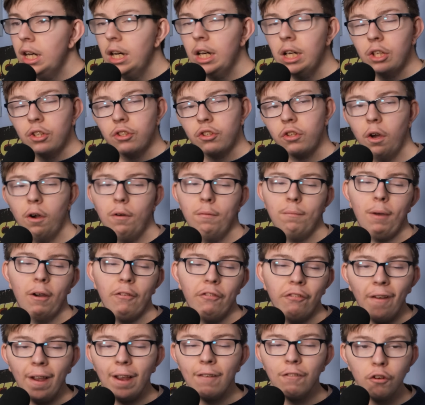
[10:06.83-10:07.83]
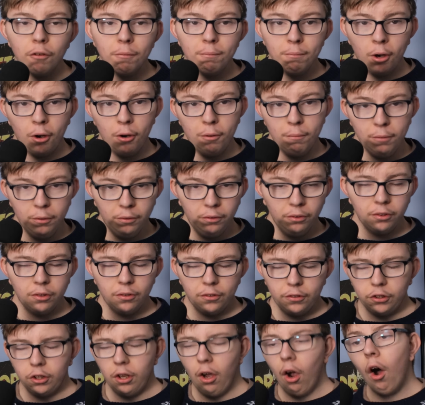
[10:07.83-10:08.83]
So my favourite
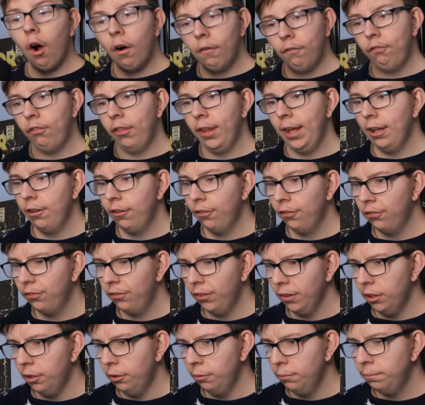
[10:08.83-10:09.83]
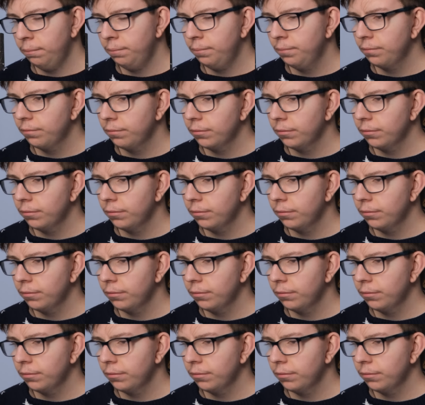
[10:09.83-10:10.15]
moments of this film,